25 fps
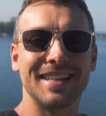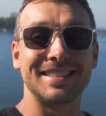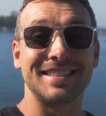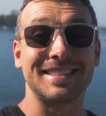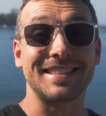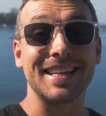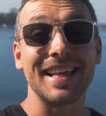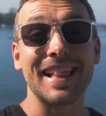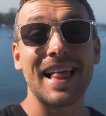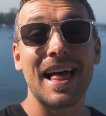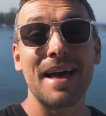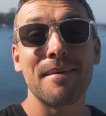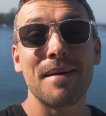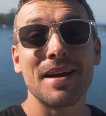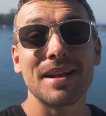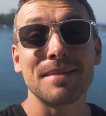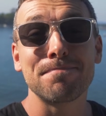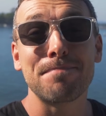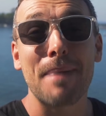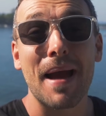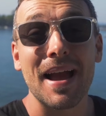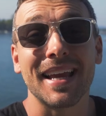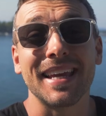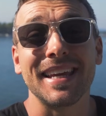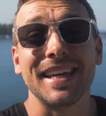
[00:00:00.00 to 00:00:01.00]
Selamat
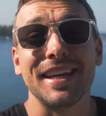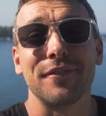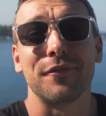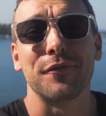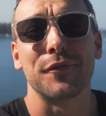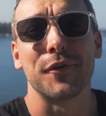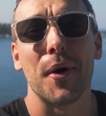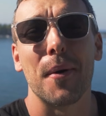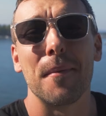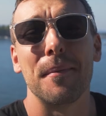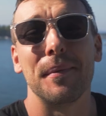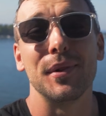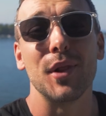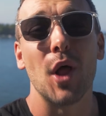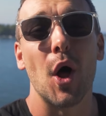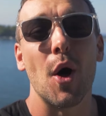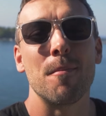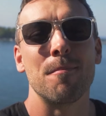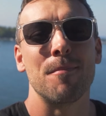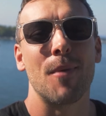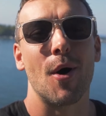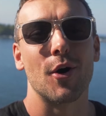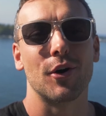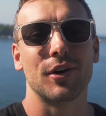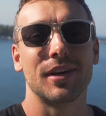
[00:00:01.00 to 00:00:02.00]
pagi from
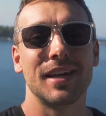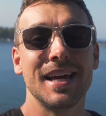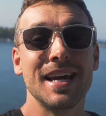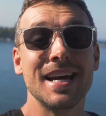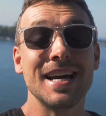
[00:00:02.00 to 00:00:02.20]
Lombok.